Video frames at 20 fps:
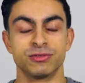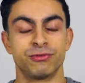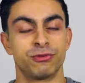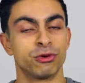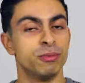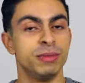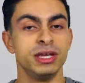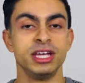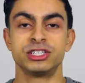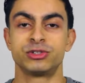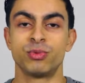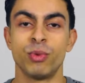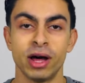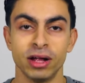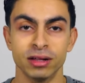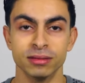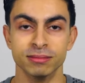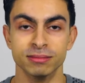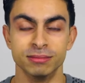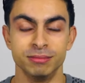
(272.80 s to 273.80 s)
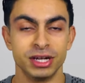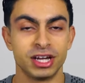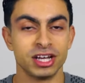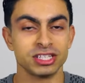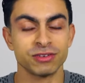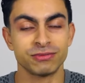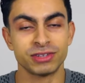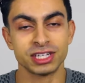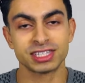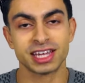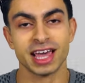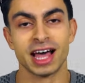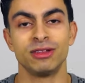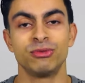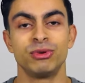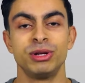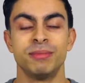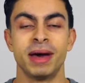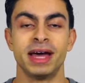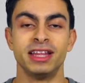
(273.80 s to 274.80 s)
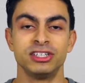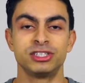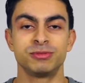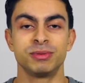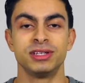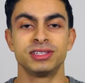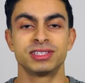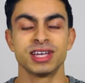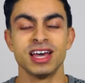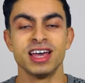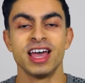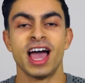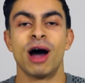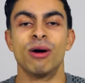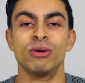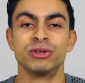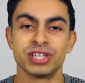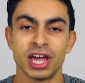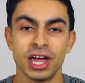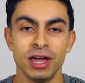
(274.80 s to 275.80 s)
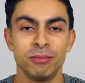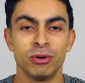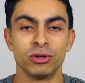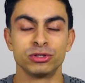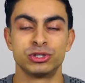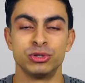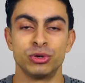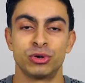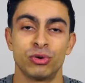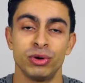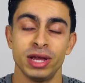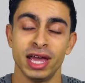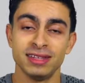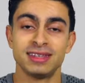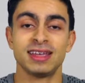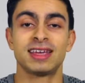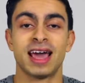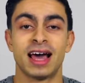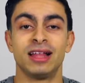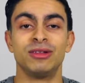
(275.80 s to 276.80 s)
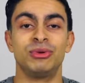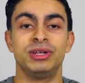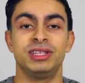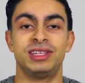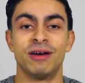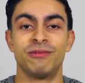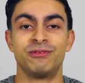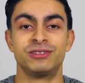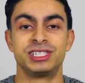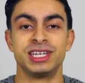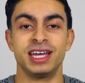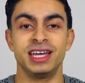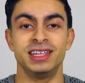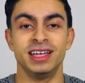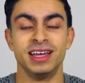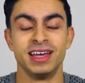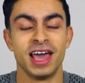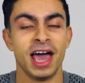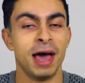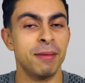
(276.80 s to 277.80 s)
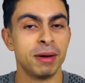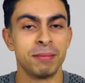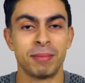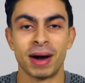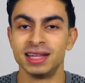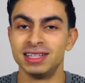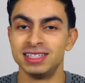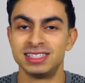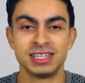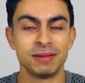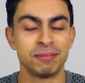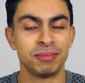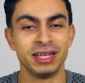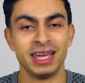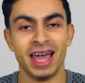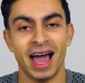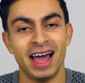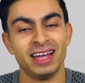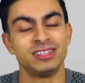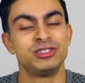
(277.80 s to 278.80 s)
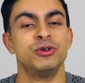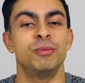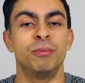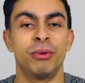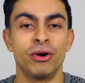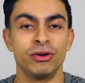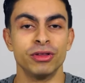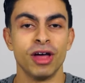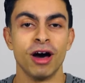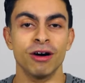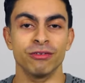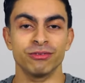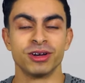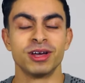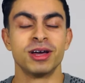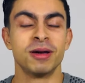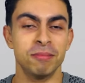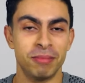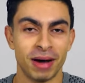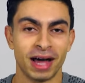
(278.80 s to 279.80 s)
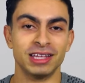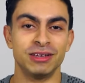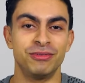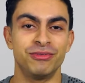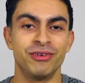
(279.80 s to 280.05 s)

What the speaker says: for me as well. Because of this calorie management, I was able to create a calorie deficit and my body simply had to burn off body